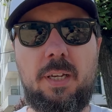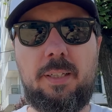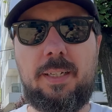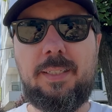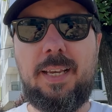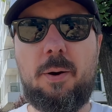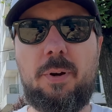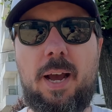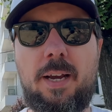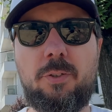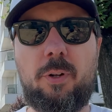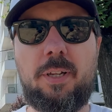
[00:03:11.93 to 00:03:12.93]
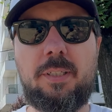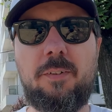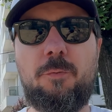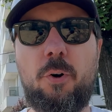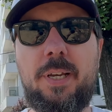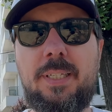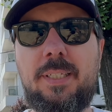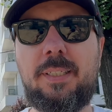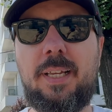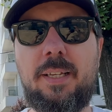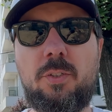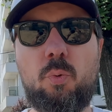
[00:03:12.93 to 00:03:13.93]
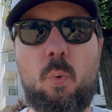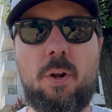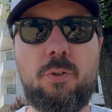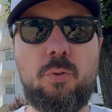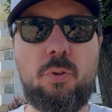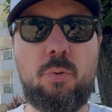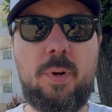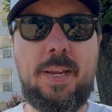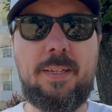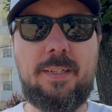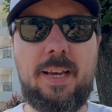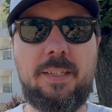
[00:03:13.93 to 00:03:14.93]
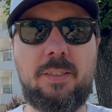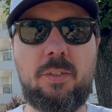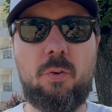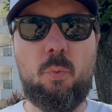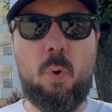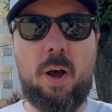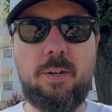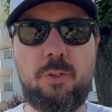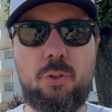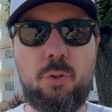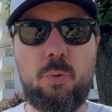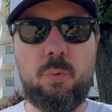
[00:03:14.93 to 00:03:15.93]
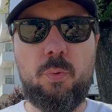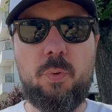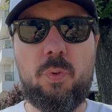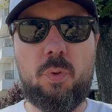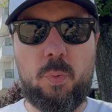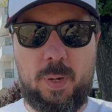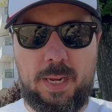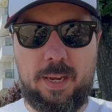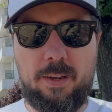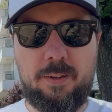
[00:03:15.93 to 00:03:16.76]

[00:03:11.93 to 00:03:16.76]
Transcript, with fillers: Let's see how it isolates the voice. Test one, two, three, test one, two, three.